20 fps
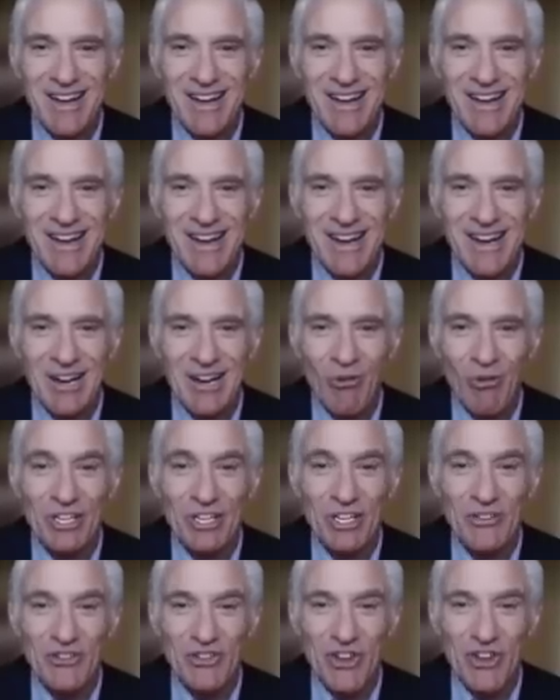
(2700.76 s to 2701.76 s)
or
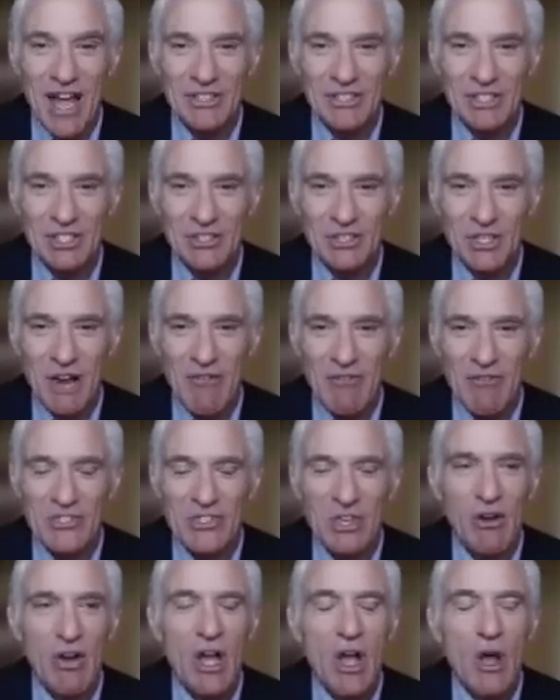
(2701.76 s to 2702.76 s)
an agenda driver.
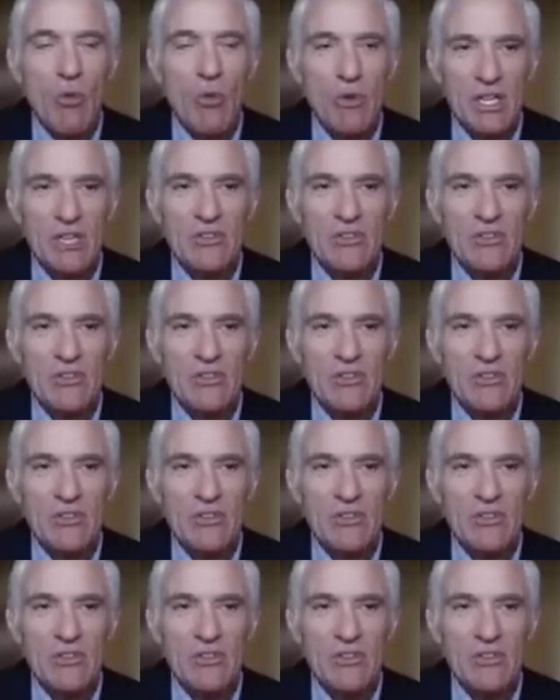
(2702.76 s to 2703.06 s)
So we